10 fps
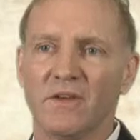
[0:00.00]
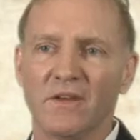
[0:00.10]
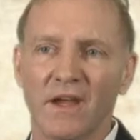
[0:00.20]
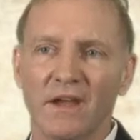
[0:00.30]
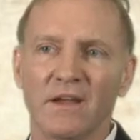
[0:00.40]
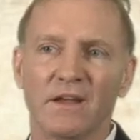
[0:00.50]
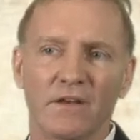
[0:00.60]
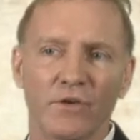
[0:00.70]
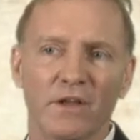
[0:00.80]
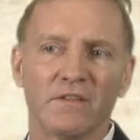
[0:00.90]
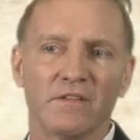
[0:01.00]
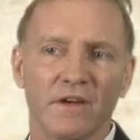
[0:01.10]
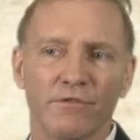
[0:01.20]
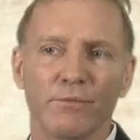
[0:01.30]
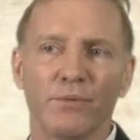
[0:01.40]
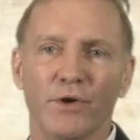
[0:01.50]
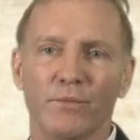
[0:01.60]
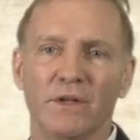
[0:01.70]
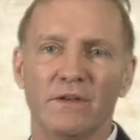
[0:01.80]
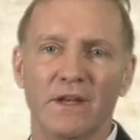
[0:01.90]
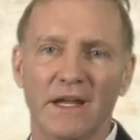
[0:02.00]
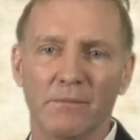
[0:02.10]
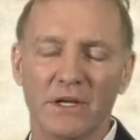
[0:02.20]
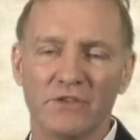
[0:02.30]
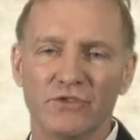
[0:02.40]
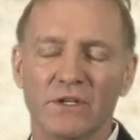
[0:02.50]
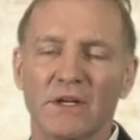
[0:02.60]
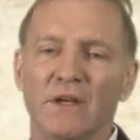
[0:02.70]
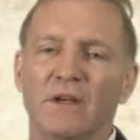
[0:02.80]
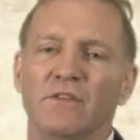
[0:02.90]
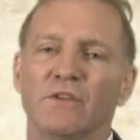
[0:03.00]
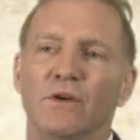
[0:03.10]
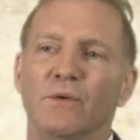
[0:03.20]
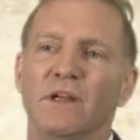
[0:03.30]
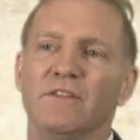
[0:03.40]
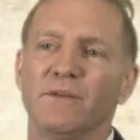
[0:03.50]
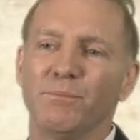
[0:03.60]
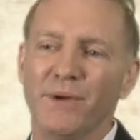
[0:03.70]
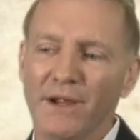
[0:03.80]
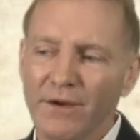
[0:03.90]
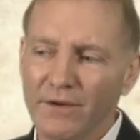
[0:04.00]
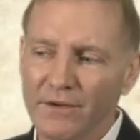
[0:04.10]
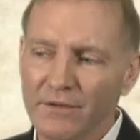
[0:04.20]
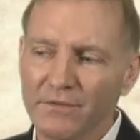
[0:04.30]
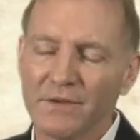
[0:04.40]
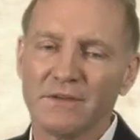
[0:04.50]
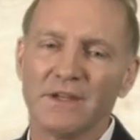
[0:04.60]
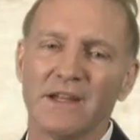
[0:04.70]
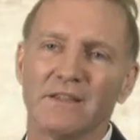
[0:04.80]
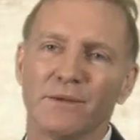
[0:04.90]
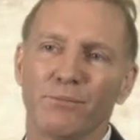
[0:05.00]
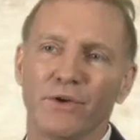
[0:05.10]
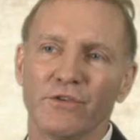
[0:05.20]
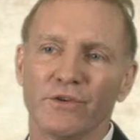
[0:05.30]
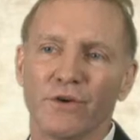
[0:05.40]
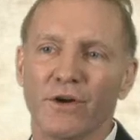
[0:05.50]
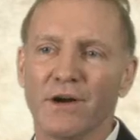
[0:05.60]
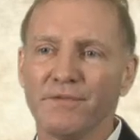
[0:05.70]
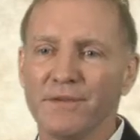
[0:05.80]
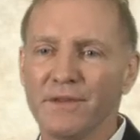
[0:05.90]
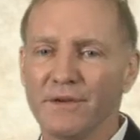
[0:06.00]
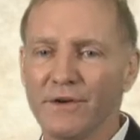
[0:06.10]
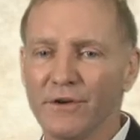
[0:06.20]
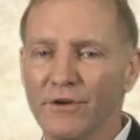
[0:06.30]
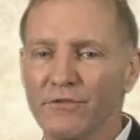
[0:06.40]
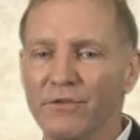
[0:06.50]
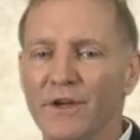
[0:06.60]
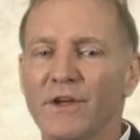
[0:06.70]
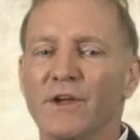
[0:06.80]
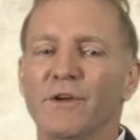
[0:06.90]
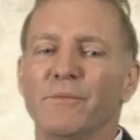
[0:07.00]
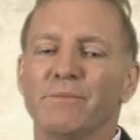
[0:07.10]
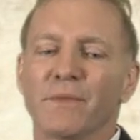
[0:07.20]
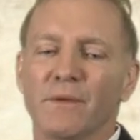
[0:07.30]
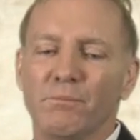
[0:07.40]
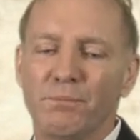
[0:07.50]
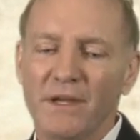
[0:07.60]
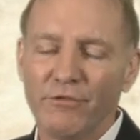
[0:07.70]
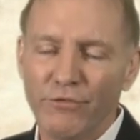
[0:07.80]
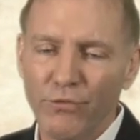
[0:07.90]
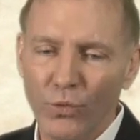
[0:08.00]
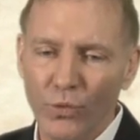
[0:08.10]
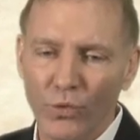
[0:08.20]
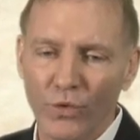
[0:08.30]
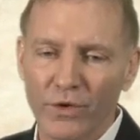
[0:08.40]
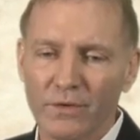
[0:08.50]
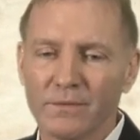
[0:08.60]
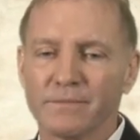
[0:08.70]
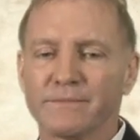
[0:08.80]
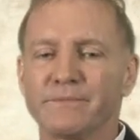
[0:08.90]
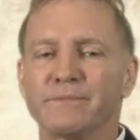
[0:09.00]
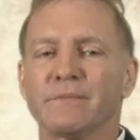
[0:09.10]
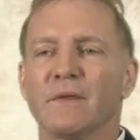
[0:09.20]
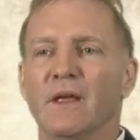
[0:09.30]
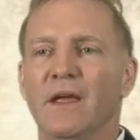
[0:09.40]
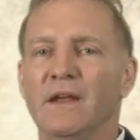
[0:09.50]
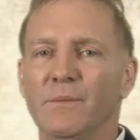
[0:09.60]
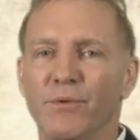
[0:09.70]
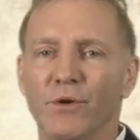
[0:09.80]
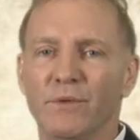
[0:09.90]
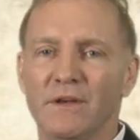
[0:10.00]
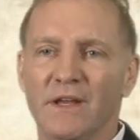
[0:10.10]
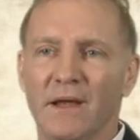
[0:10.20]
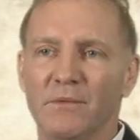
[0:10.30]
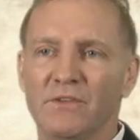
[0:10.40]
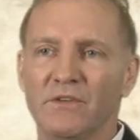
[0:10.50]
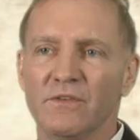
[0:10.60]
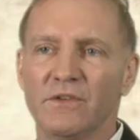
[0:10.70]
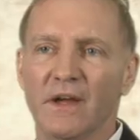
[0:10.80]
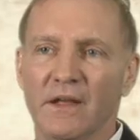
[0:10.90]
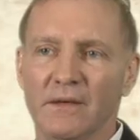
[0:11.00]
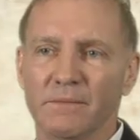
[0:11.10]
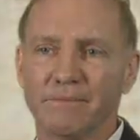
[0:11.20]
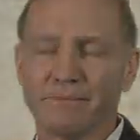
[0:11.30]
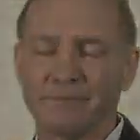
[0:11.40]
to take it and not suffer permanent damage. So it's imperative to get the pressure off of the nerve before any permanent damage is done.